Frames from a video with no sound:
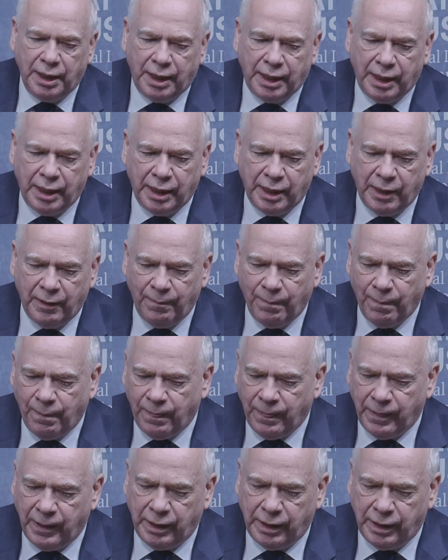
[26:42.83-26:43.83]
um,
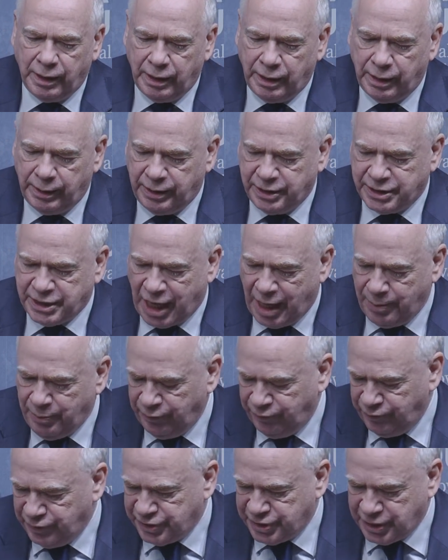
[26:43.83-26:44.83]
uh, at the time of
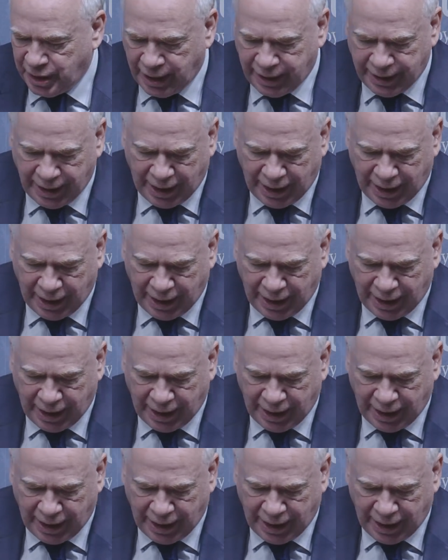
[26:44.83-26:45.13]
Versailles and